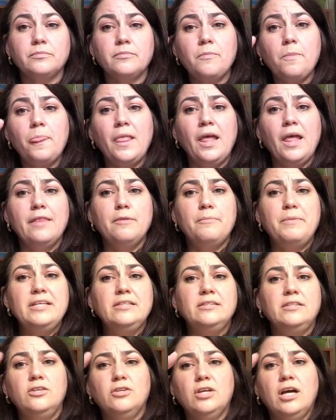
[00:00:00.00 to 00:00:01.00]
and the piece that
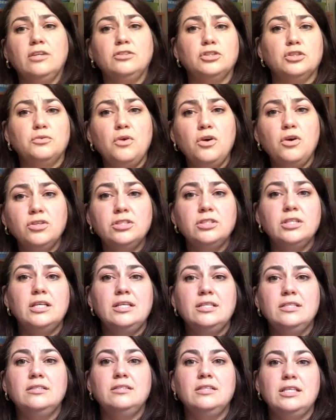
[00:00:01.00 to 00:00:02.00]
you'd cut across
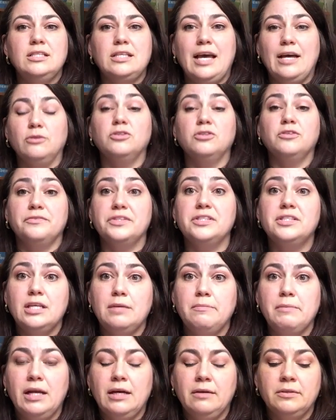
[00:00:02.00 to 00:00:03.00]
is out of the seam
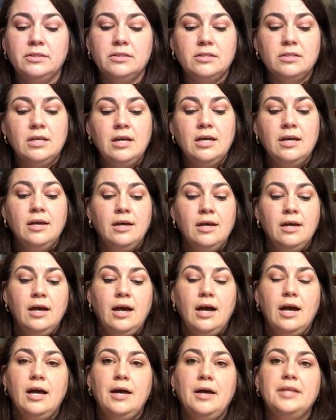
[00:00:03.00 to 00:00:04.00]
allowance.
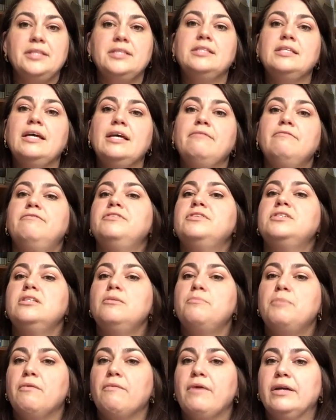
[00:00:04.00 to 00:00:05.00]
And the same for
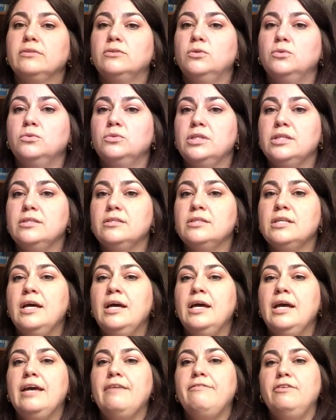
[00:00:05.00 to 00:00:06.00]
snipping around corners.
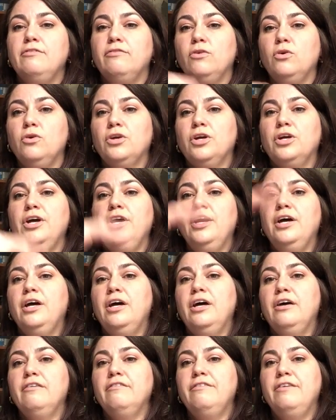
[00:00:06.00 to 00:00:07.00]
If you've got a
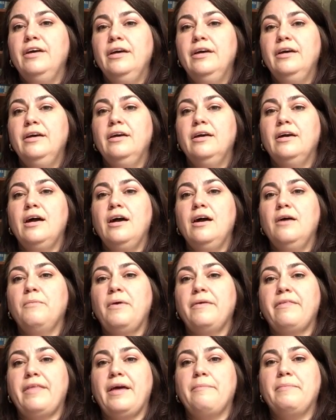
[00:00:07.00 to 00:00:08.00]
curve, whether
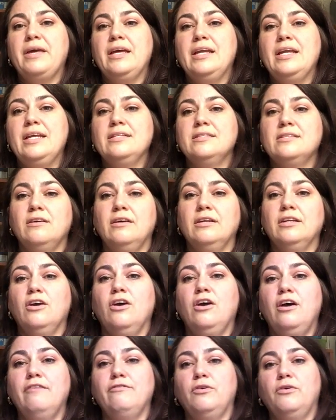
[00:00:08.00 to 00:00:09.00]
that be an inside
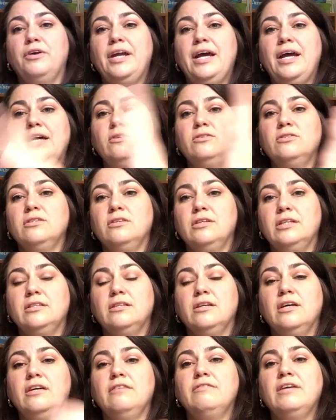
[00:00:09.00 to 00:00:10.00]
curve or an outside
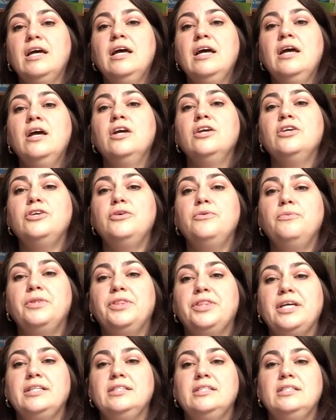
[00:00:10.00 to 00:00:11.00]
curve, you would
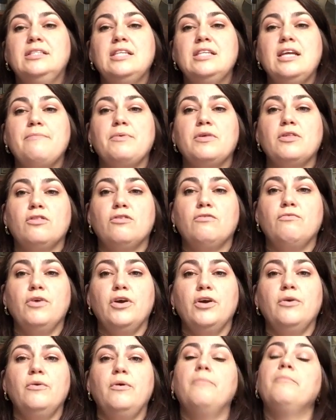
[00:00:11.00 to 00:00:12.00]
then snip
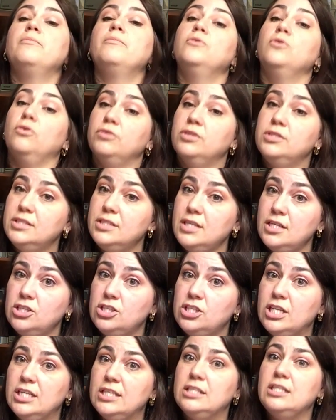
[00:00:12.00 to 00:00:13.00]
through, not the
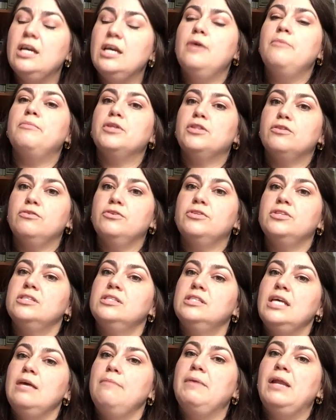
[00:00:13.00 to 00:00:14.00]
stitches, but through the
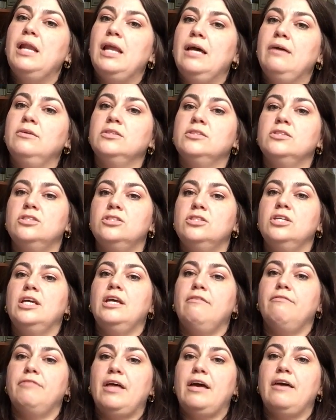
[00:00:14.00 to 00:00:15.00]
seam allowance to give
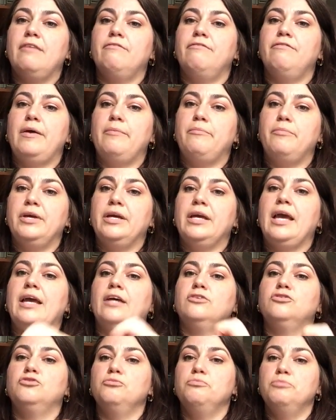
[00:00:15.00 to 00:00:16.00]
that fabric
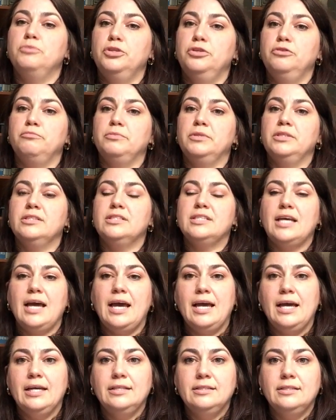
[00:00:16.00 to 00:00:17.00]
extra movement
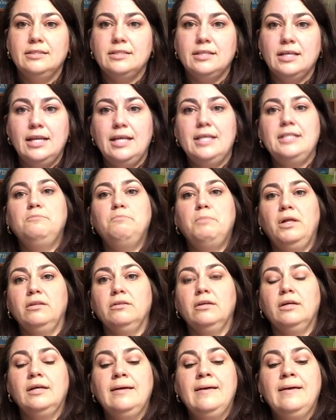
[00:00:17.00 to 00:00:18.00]
and less bulk.
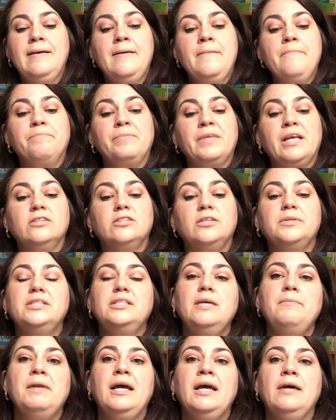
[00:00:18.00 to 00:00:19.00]
So a seam
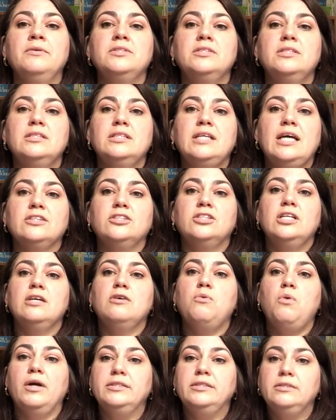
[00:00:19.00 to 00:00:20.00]
allowance is actually
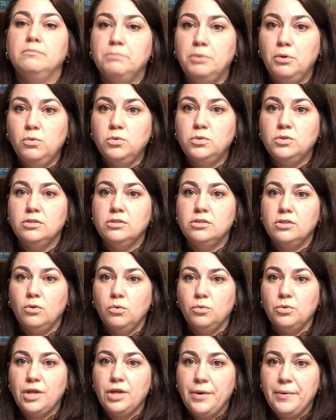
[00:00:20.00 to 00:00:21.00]
quite important,
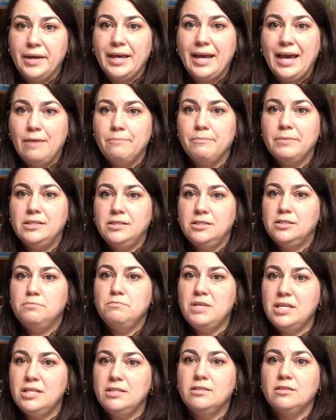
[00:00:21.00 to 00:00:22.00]
although it can be
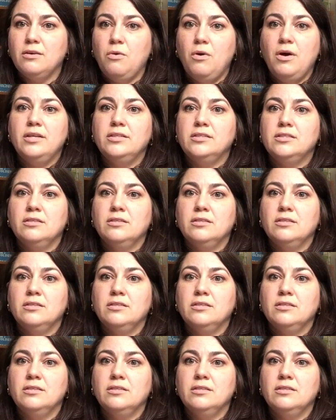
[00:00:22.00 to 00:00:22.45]
dismissed quite